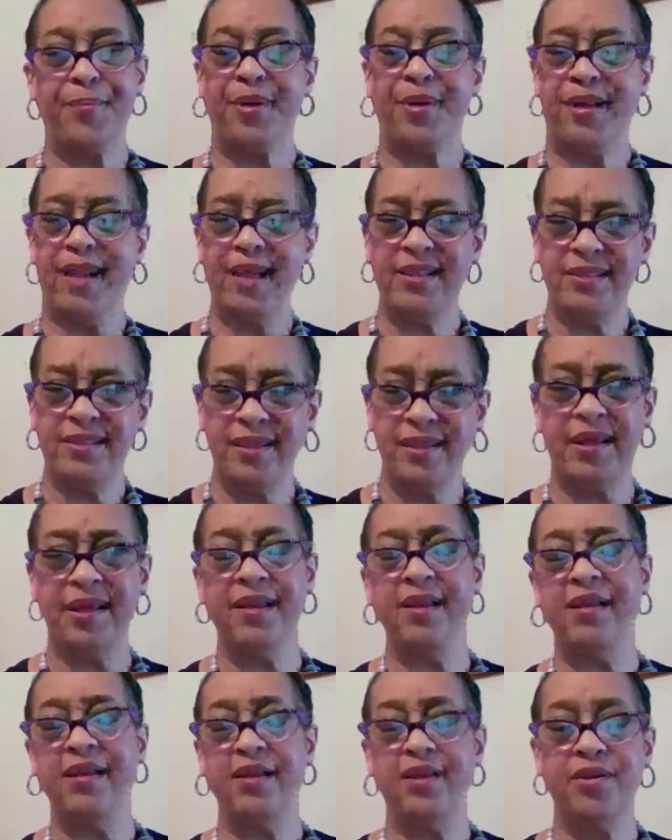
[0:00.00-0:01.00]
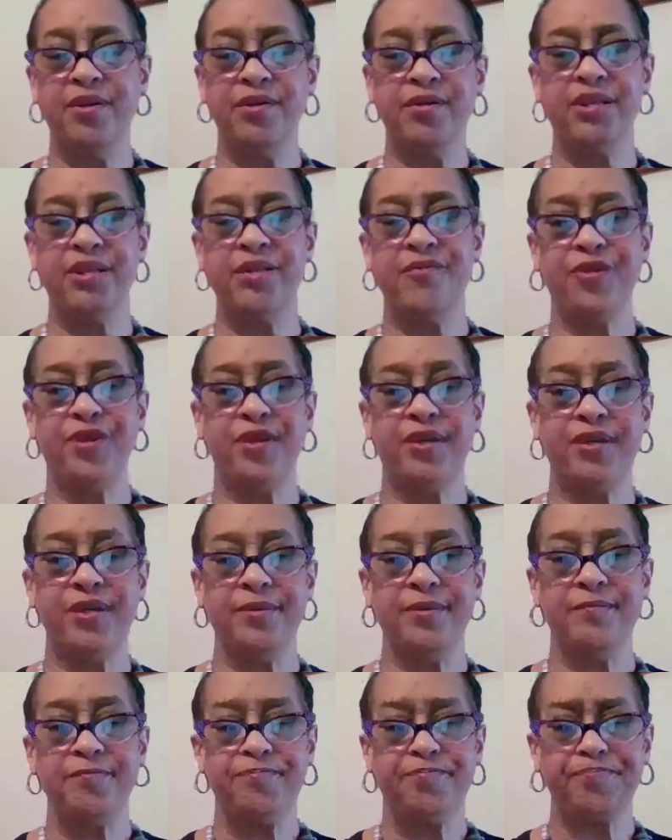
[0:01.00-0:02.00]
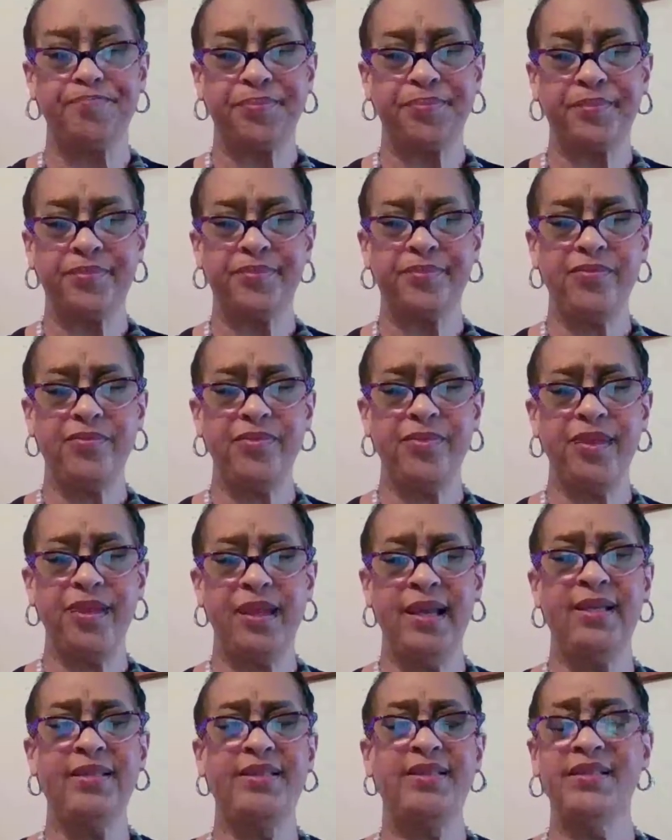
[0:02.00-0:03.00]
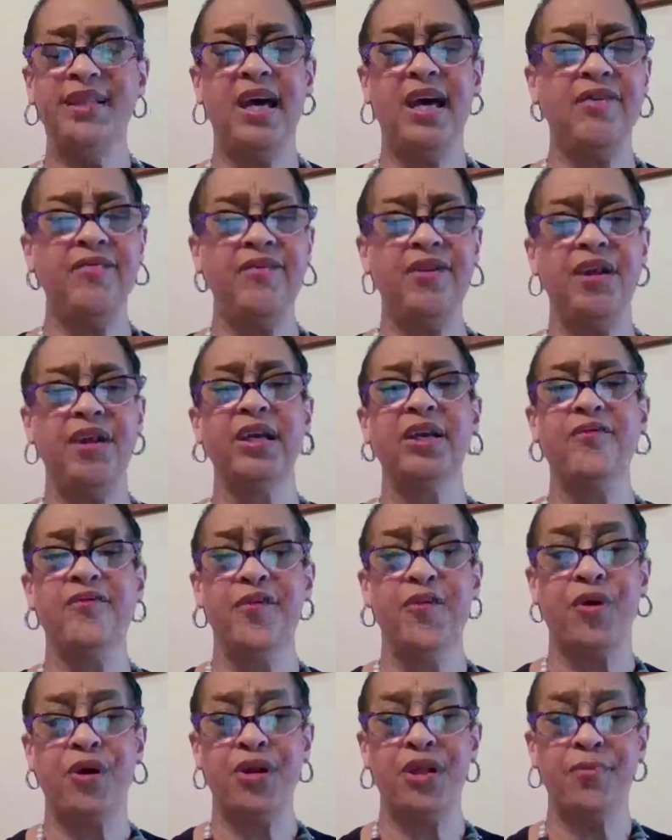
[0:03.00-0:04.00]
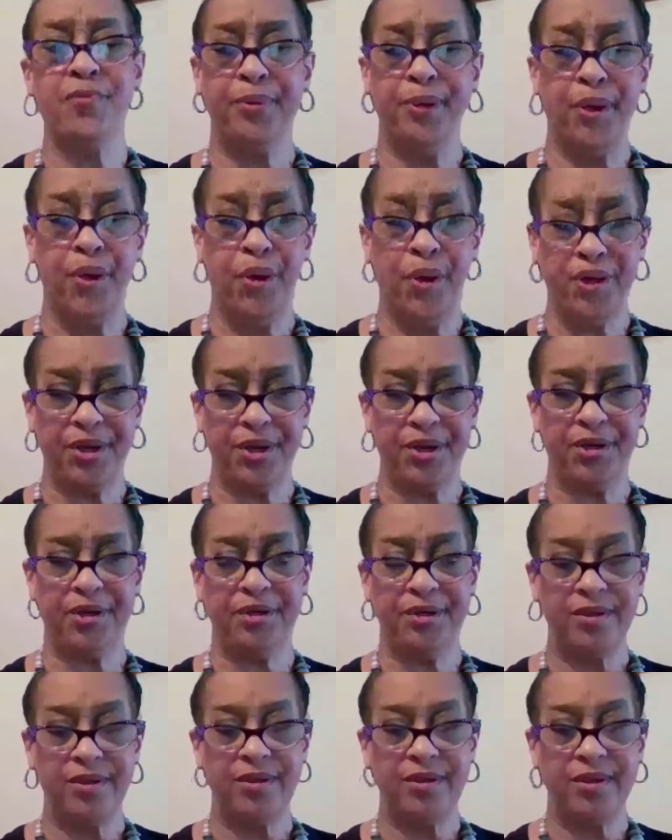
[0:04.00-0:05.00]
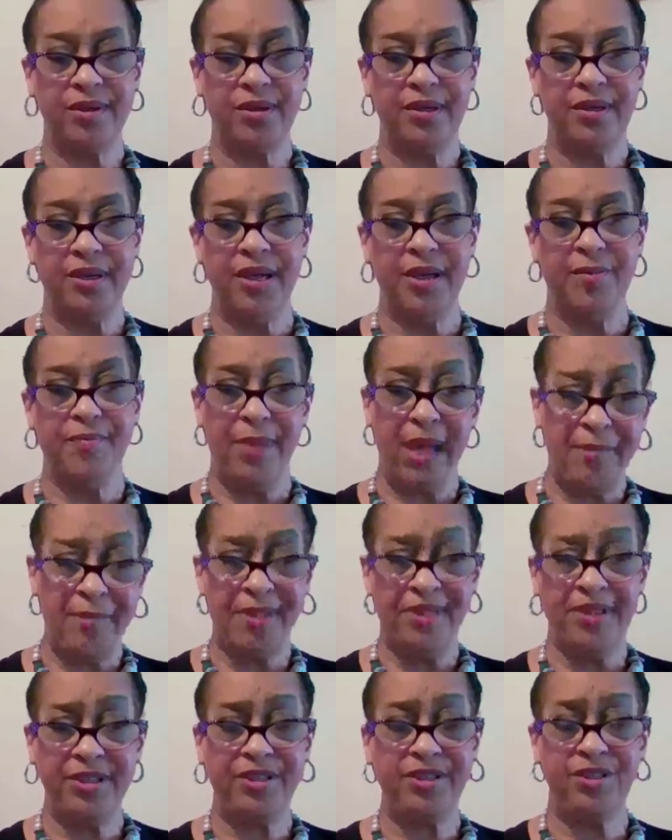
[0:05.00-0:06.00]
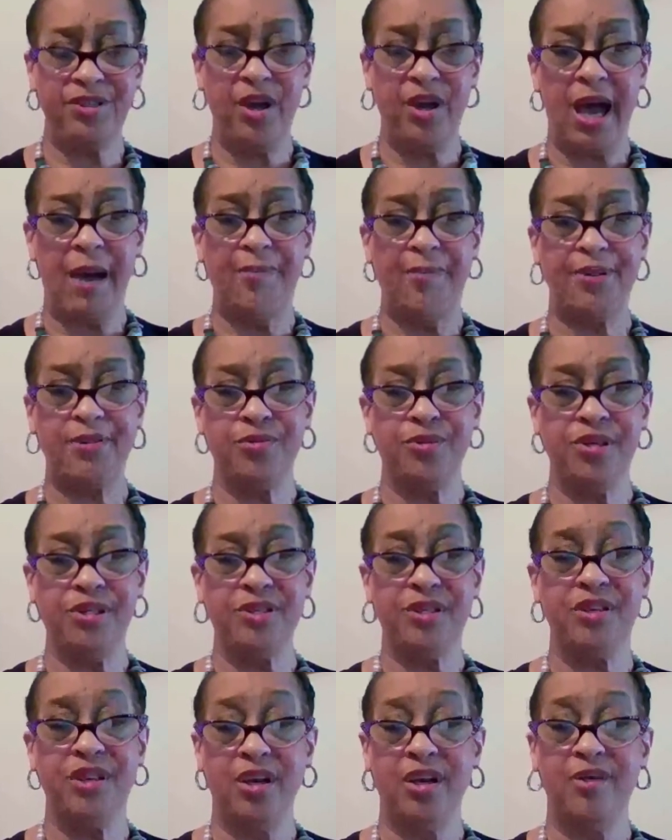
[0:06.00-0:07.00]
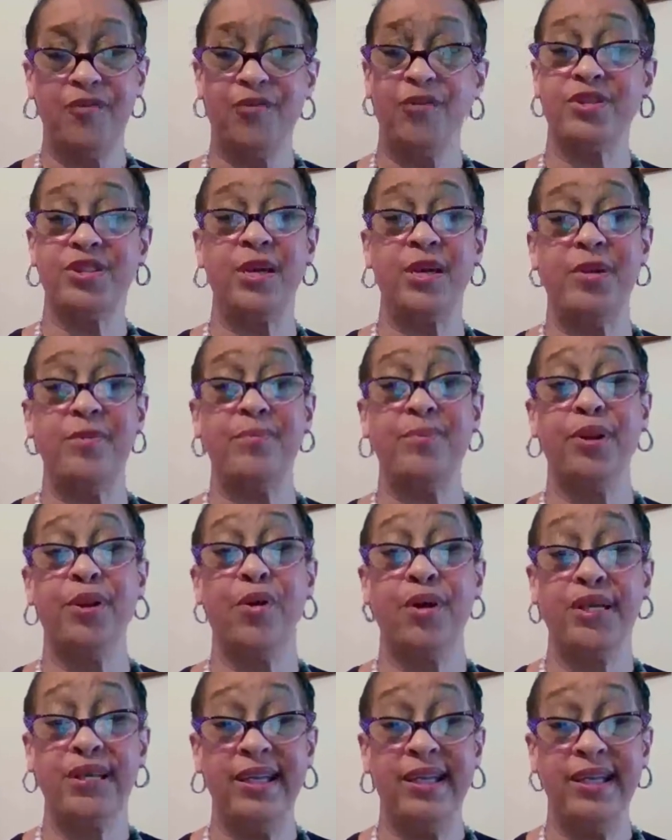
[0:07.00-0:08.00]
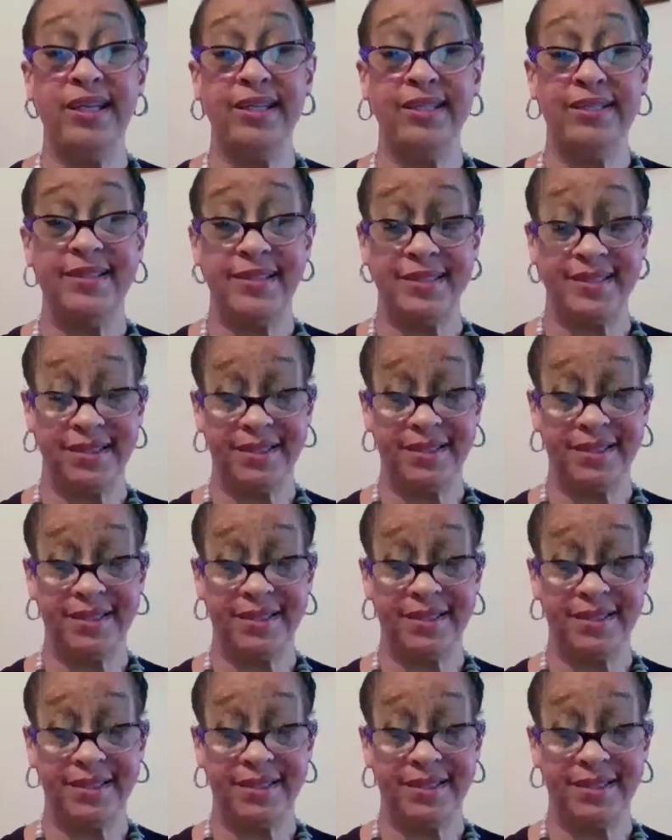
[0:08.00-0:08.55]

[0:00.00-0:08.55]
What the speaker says: but let's look at it a little differently. Instead of looking for an employer, maybe this is your opportunity to look for some employees.